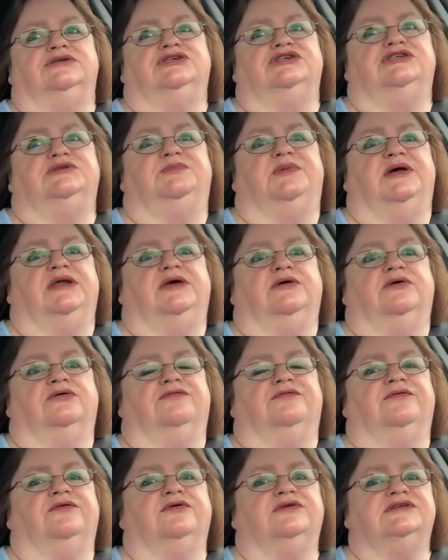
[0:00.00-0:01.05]
she's spending
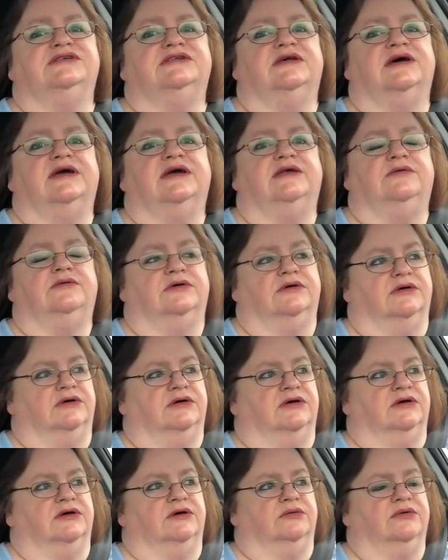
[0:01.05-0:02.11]
her first night
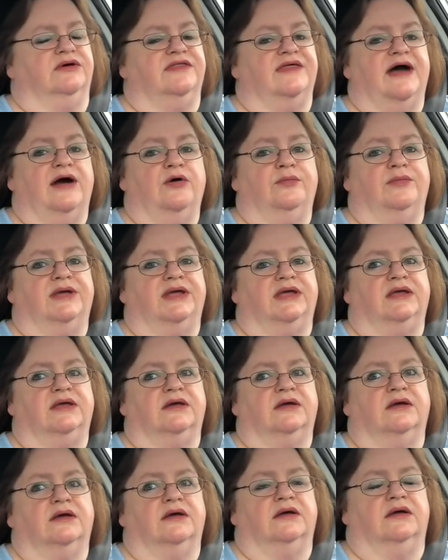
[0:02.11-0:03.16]
without me,
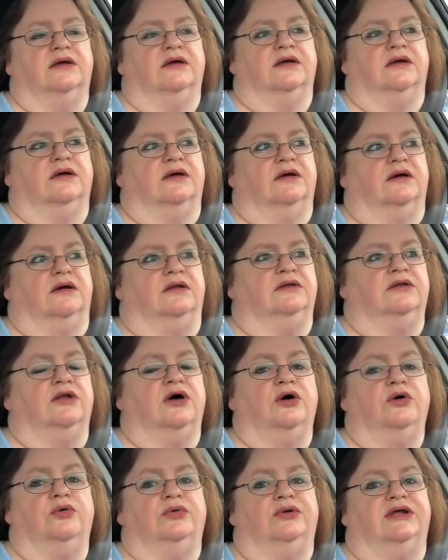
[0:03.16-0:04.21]

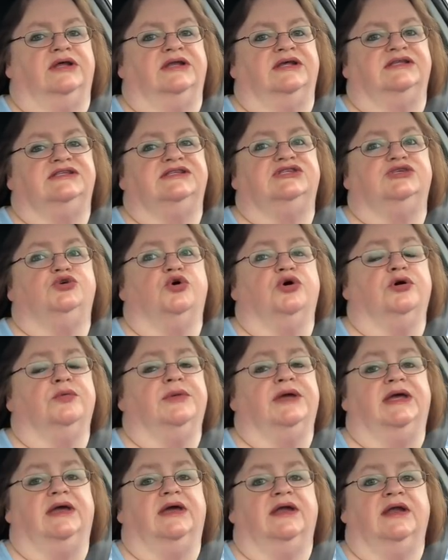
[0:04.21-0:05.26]
alone, and it's
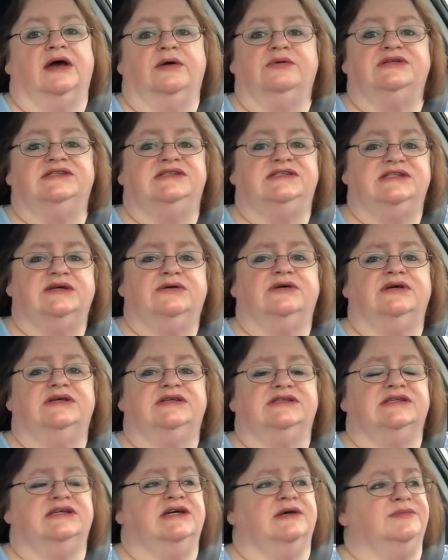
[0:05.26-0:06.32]
storming, and I was
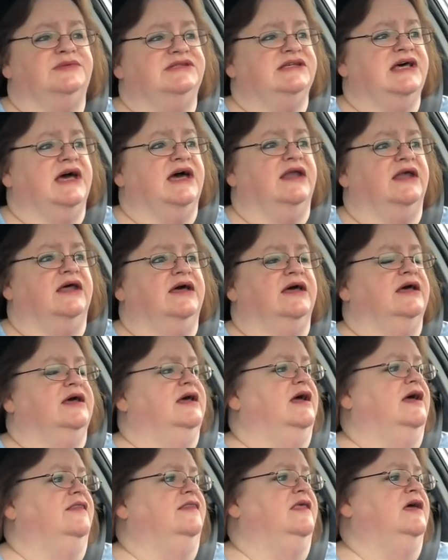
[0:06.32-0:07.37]
seriously upset.
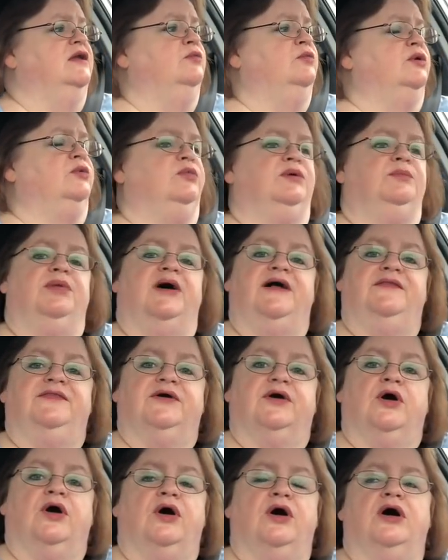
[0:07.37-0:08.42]
And then when we bought
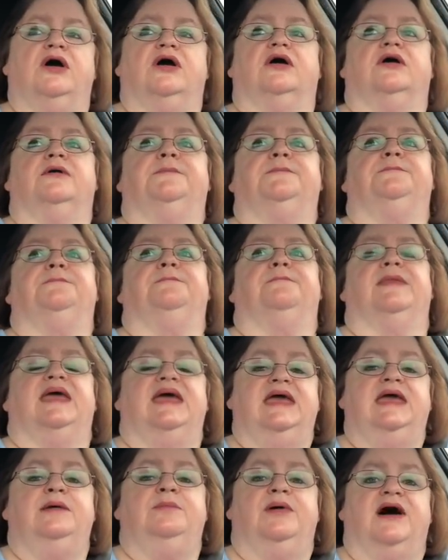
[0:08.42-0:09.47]
the car,
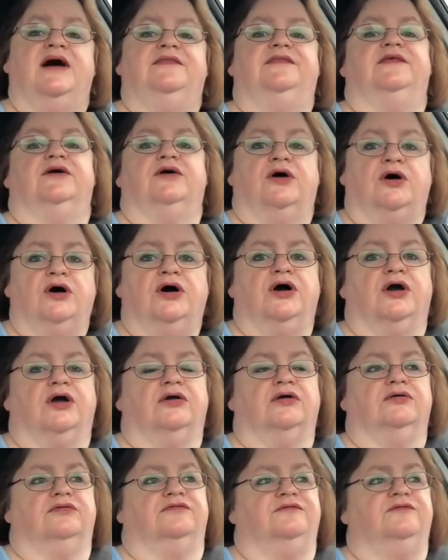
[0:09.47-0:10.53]
he bought the
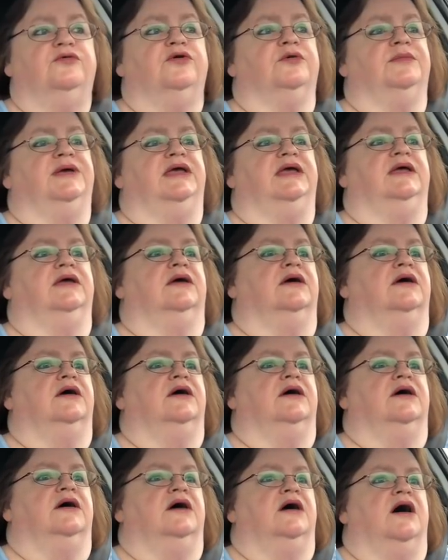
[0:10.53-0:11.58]
car for me.
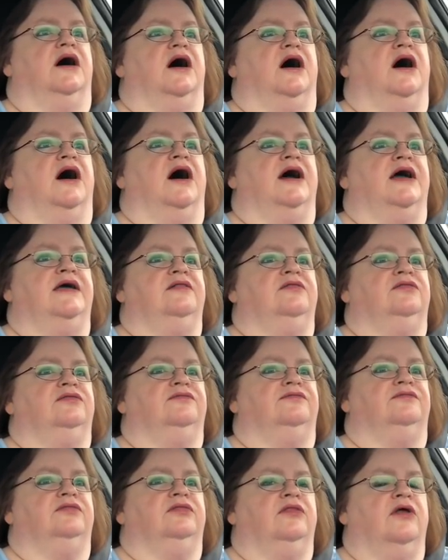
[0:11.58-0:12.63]
I
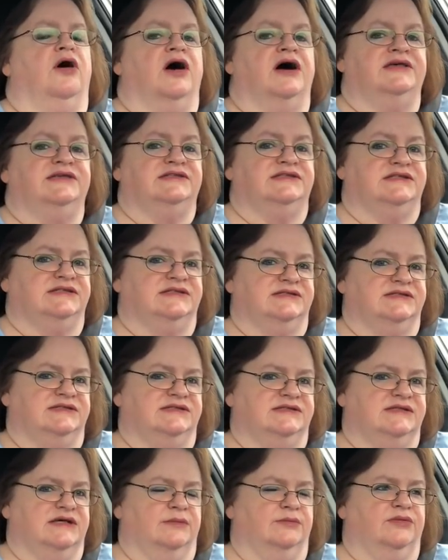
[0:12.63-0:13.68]
lost
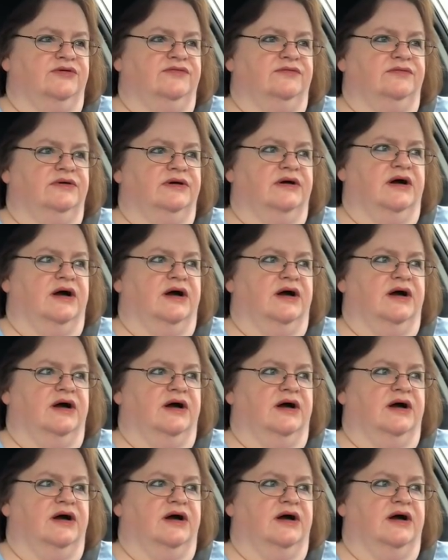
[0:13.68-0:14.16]
some